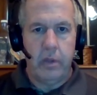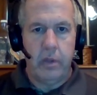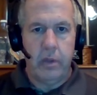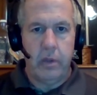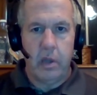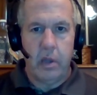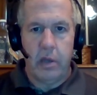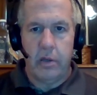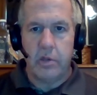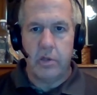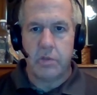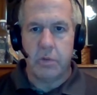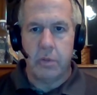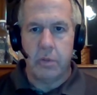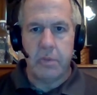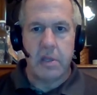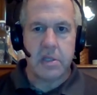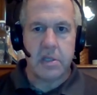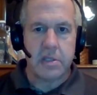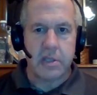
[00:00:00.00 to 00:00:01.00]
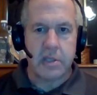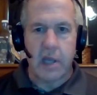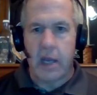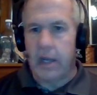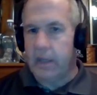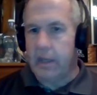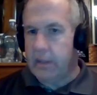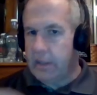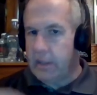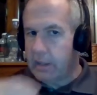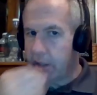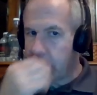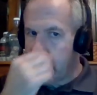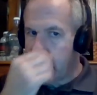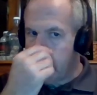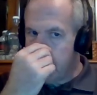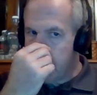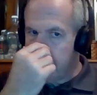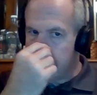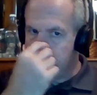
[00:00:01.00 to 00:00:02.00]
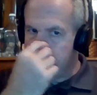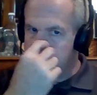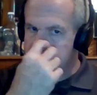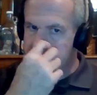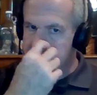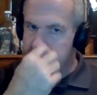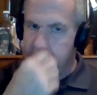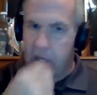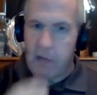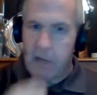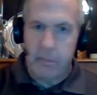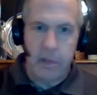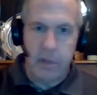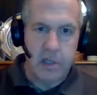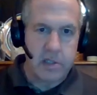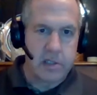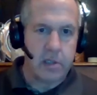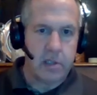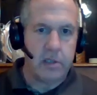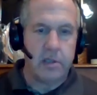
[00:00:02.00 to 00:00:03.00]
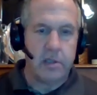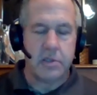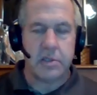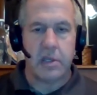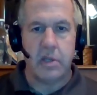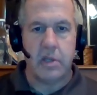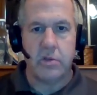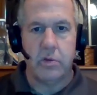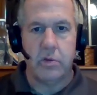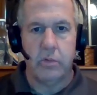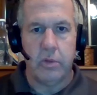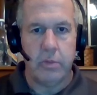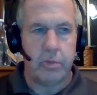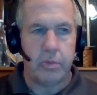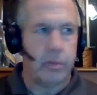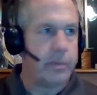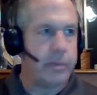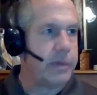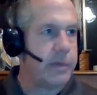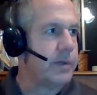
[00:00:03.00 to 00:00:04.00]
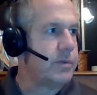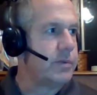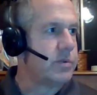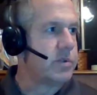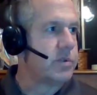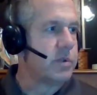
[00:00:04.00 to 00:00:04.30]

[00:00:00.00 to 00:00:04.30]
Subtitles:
Hunters will be assigned a hunting spot based on the schedule we propose.